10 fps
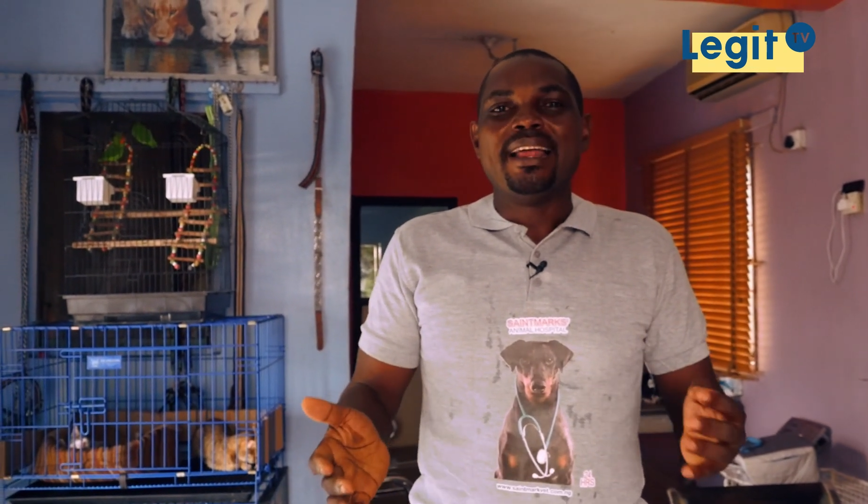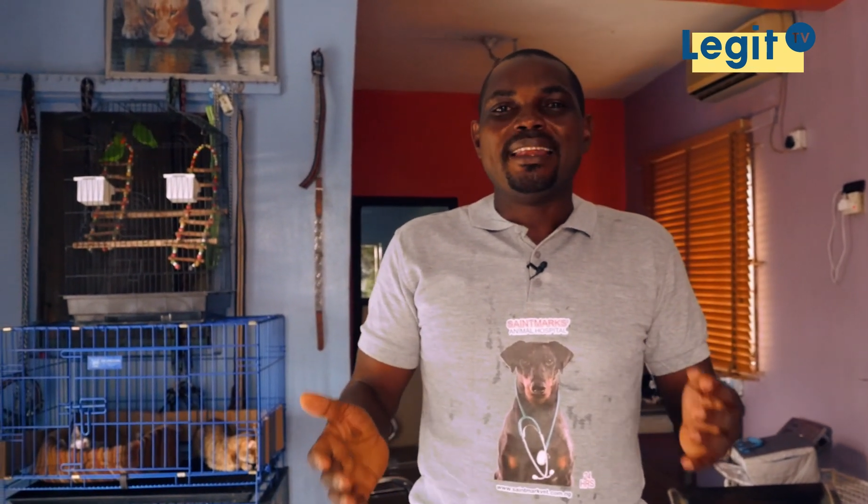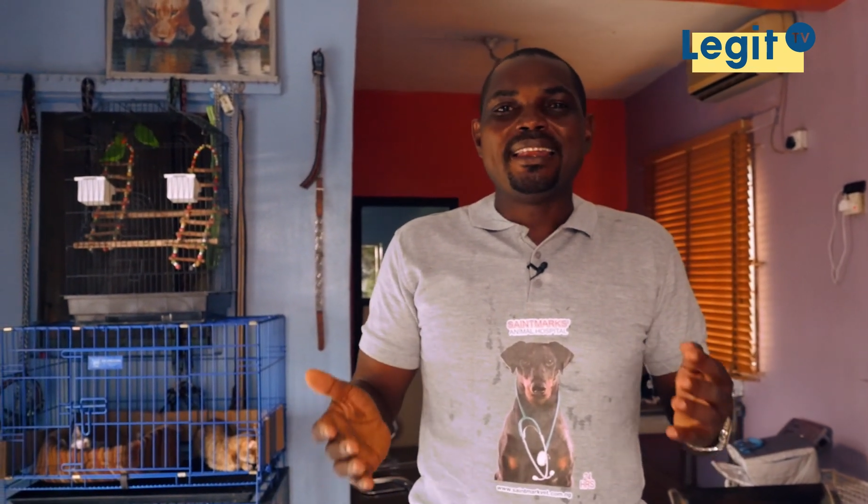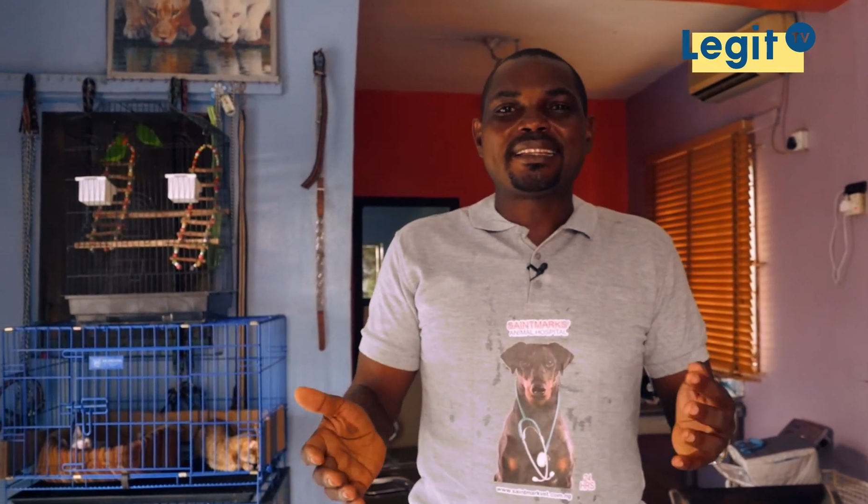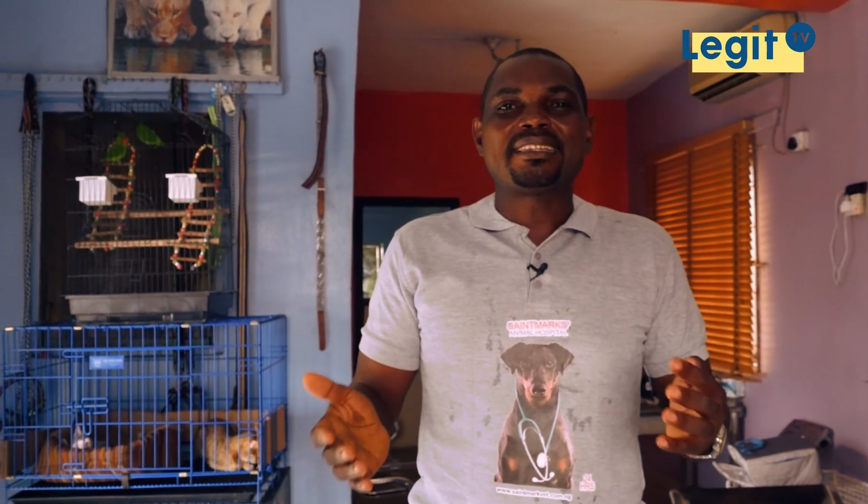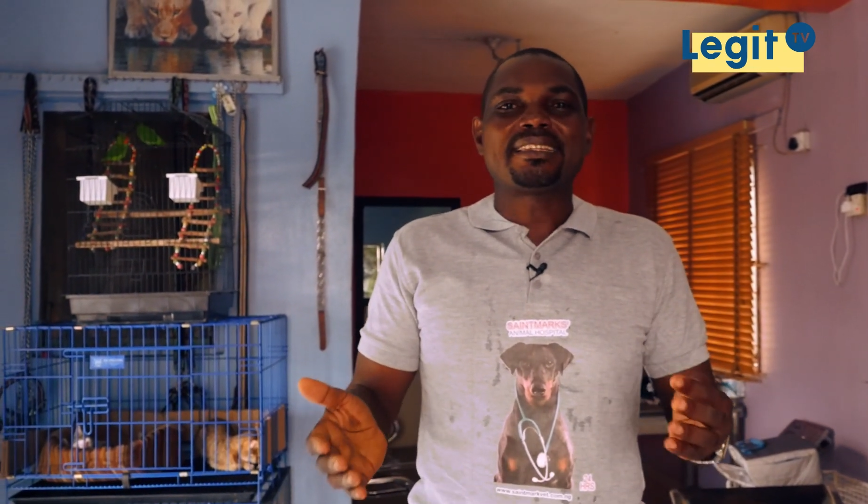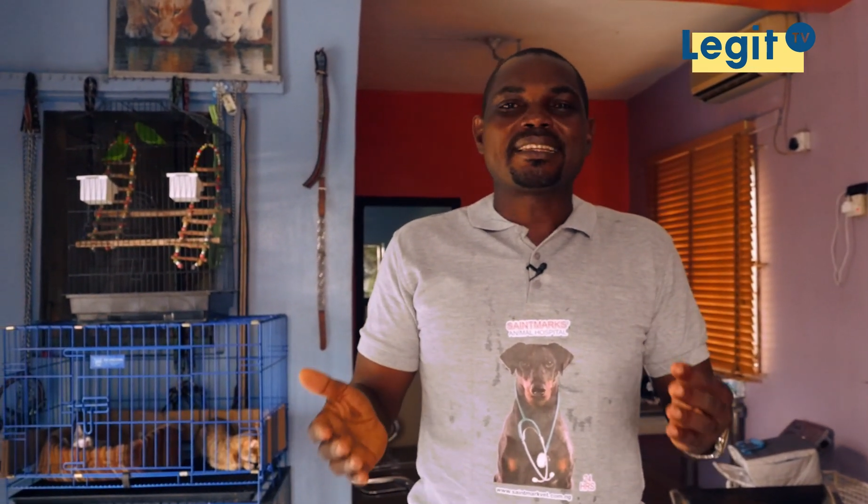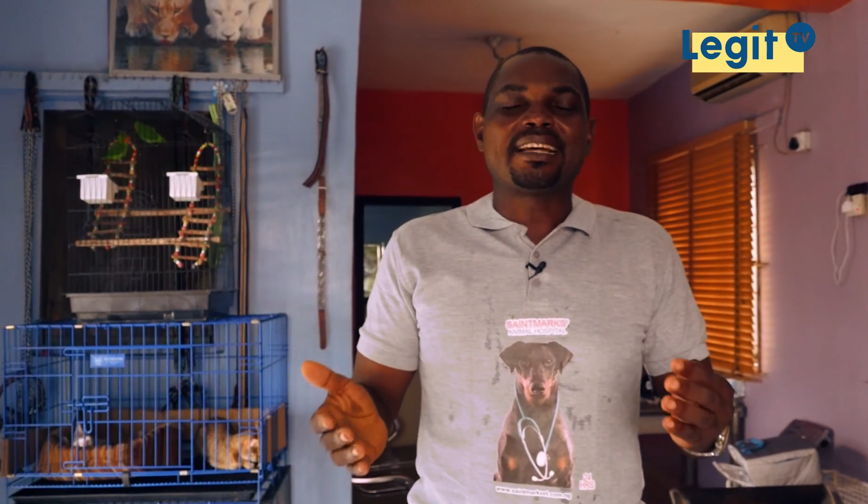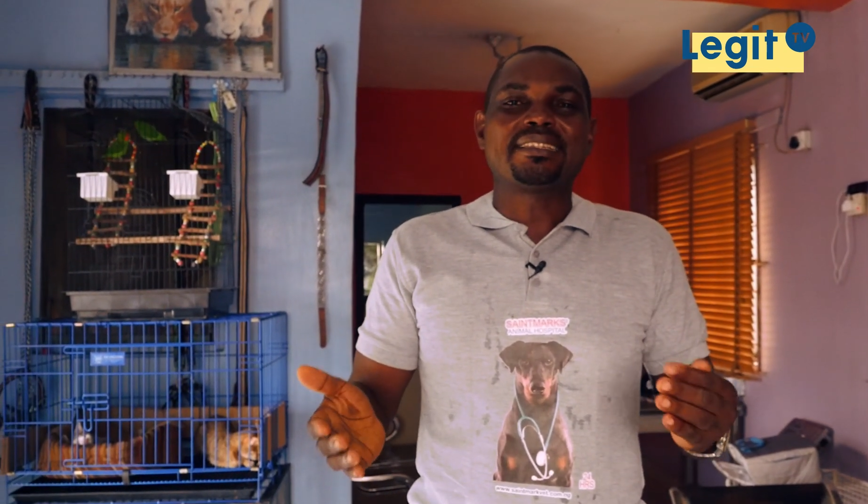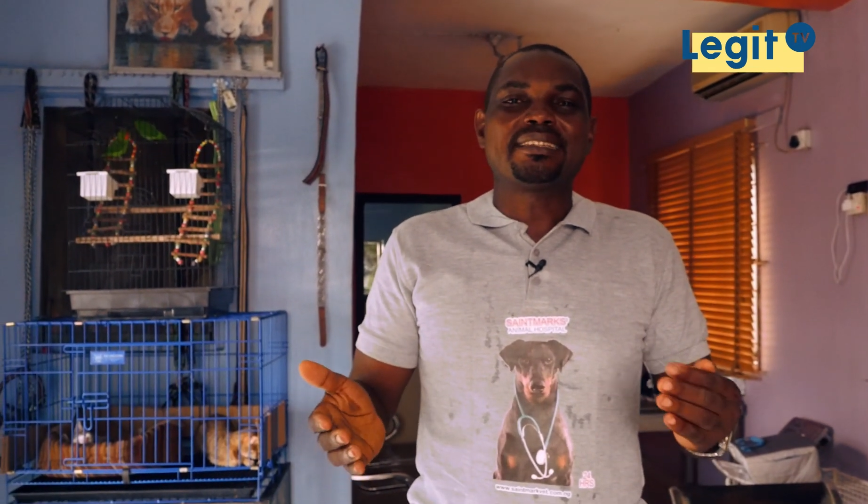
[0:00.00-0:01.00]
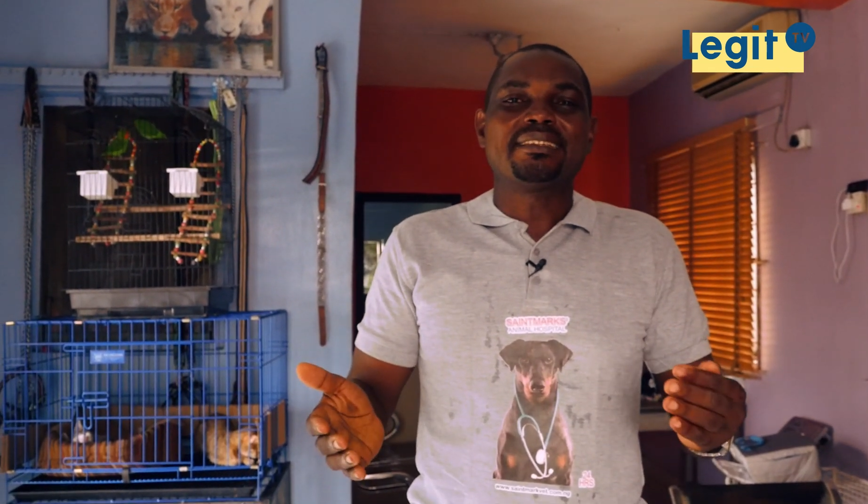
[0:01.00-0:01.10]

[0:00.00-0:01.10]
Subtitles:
Let's start